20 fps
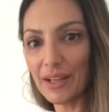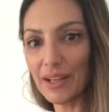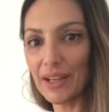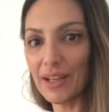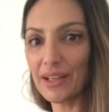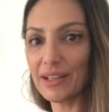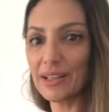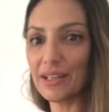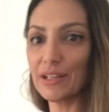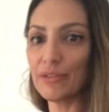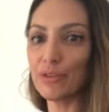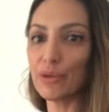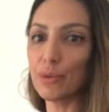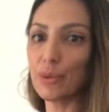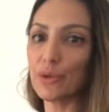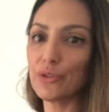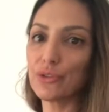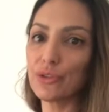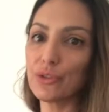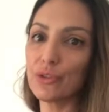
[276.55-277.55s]
And if you
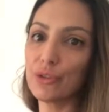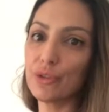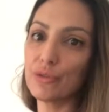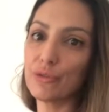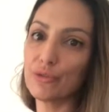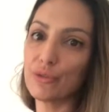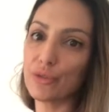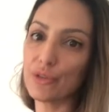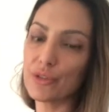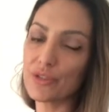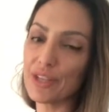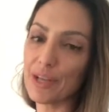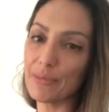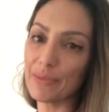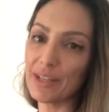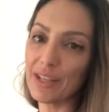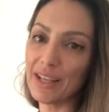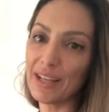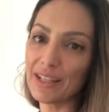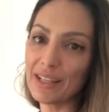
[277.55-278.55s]
want to go for
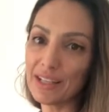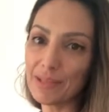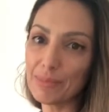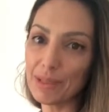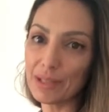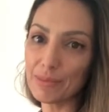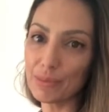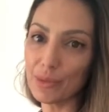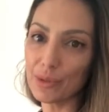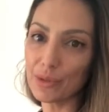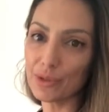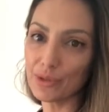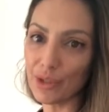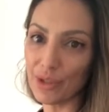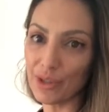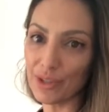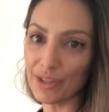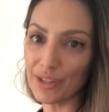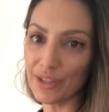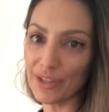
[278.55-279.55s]
something a little bit more
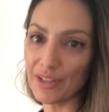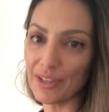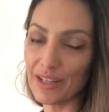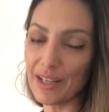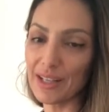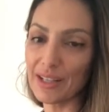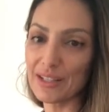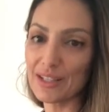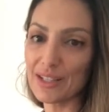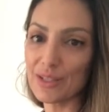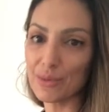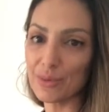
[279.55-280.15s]
darker and